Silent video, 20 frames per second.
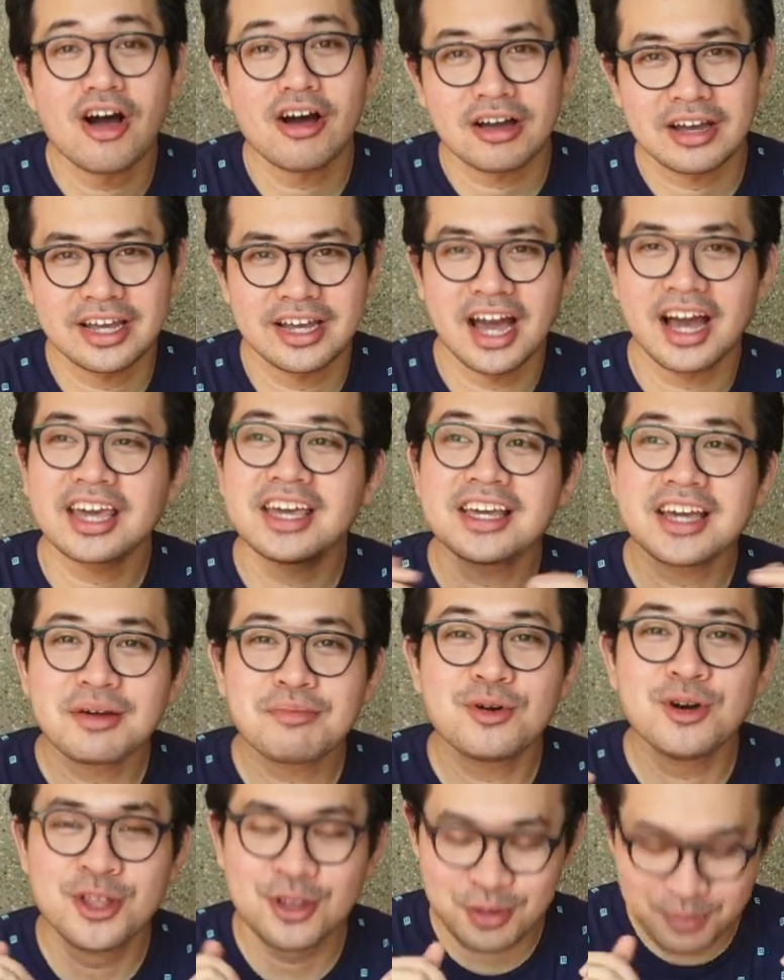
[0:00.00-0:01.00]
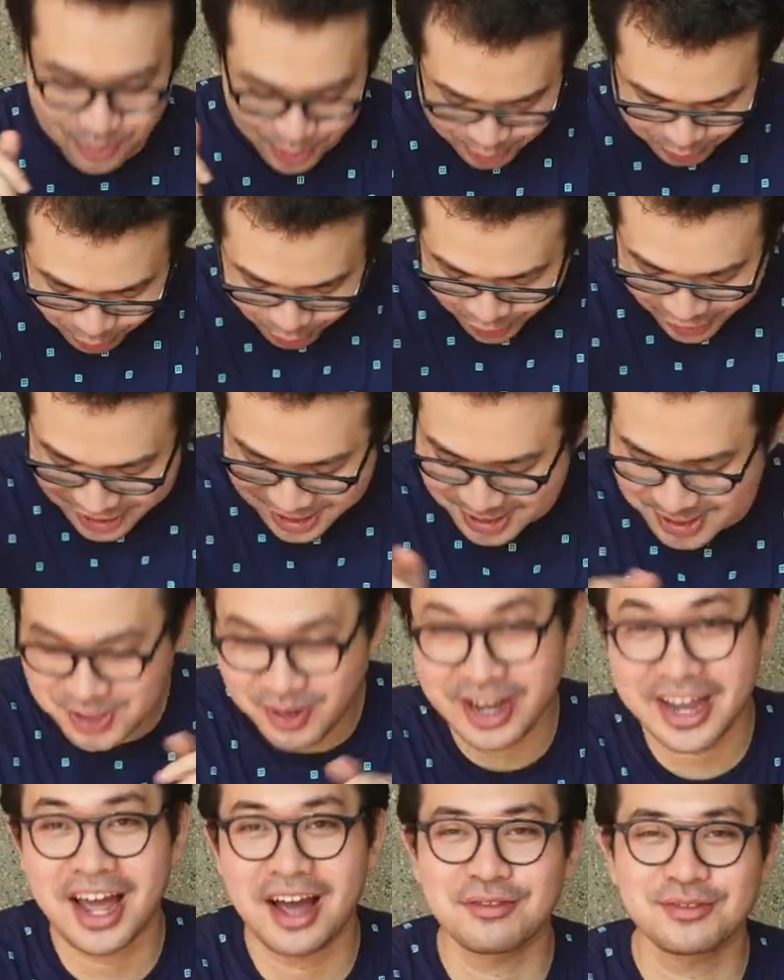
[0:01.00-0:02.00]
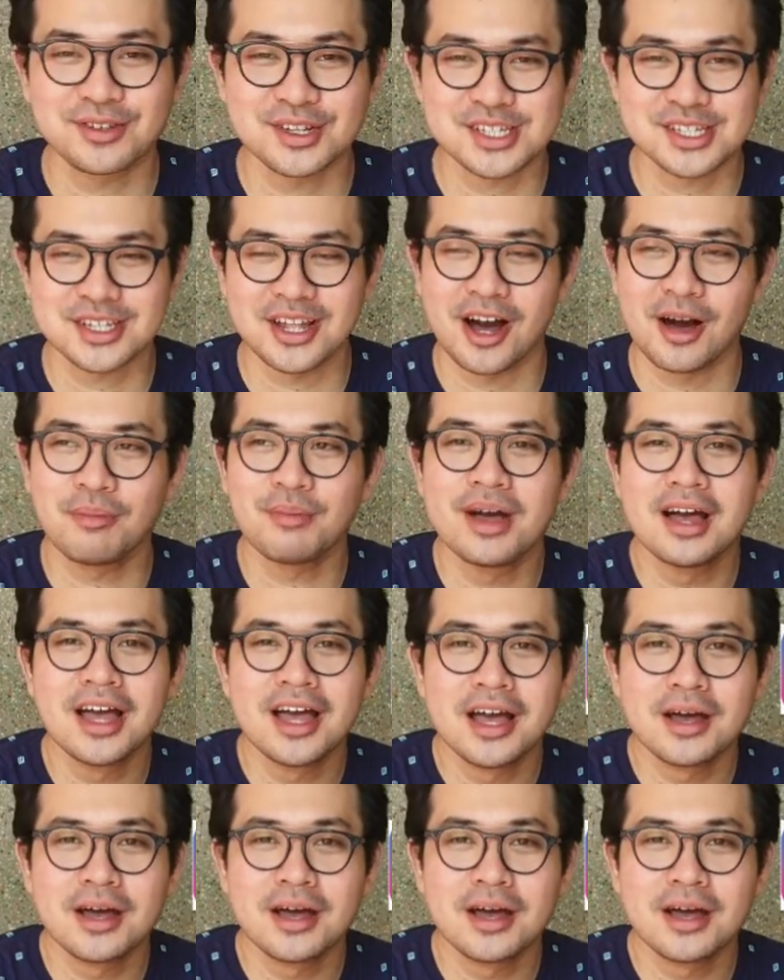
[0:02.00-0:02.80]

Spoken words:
Okay, ang ingay po yung motor, so I have to stop.